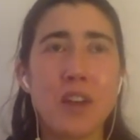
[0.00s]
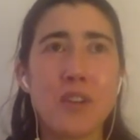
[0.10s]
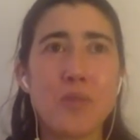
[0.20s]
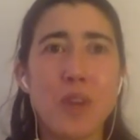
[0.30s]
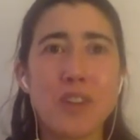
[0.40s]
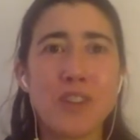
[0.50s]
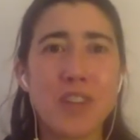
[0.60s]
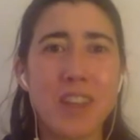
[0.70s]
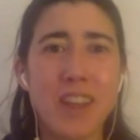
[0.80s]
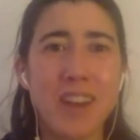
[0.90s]

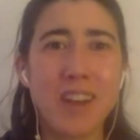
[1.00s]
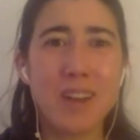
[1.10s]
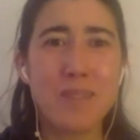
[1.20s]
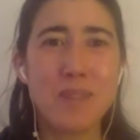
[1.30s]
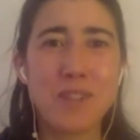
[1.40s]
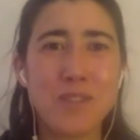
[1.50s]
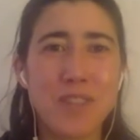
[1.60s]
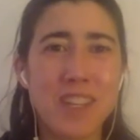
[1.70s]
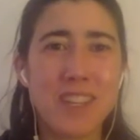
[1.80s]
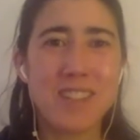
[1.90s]
watching a bunch of
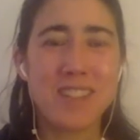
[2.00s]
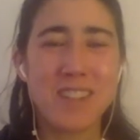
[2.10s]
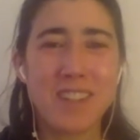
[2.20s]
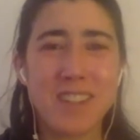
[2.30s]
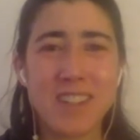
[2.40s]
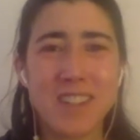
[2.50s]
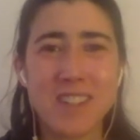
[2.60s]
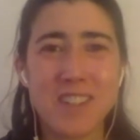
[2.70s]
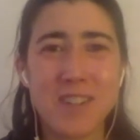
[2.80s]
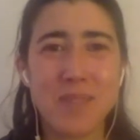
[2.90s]
kids in a
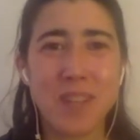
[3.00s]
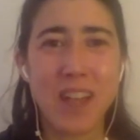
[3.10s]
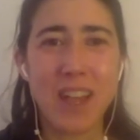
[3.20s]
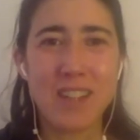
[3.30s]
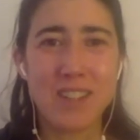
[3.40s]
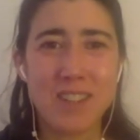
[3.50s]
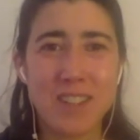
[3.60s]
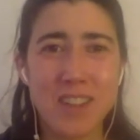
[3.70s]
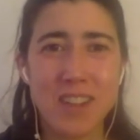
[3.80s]
gym class,